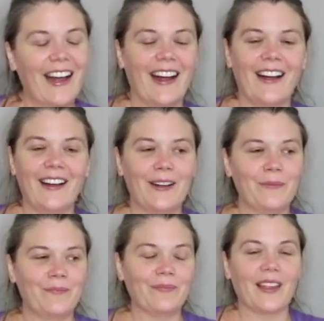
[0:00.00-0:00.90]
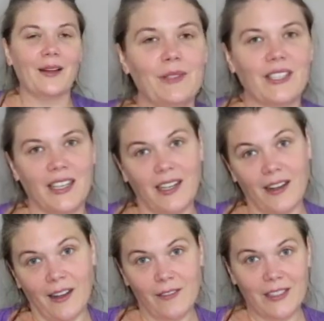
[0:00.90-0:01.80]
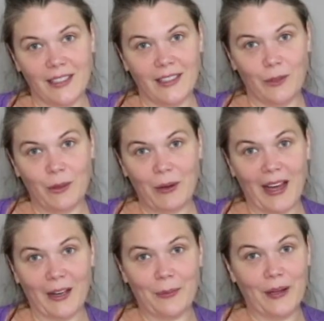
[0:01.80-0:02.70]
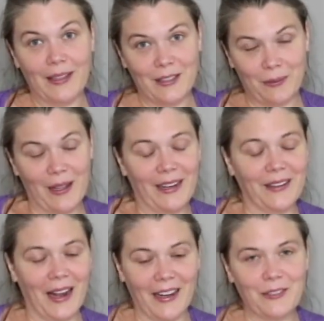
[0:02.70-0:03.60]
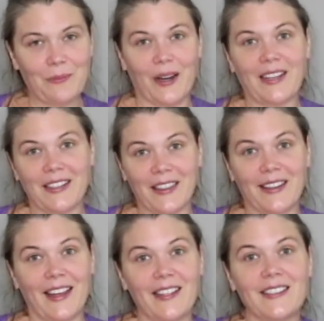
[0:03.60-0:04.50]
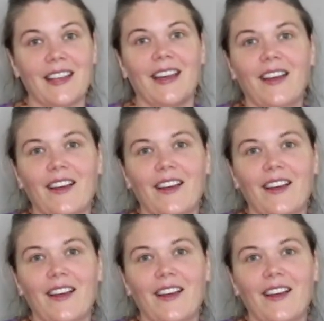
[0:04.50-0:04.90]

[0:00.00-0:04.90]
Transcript: I'm just kidding. Obviously, they'll be back, but it's been a nice break nonetheless